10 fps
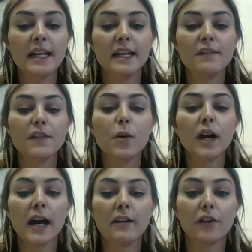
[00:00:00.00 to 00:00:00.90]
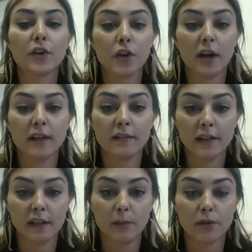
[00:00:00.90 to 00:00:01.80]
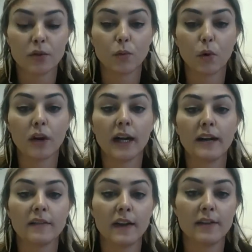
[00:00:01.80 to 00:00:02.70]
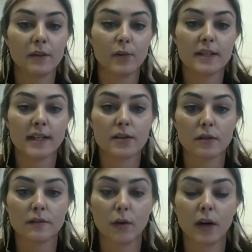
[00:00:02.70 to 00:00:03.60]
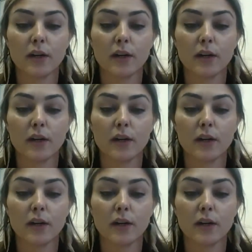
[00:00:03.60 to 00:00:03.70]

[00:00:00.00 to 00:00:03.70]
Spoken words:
If you are ever not available to work an event that we scheduled for,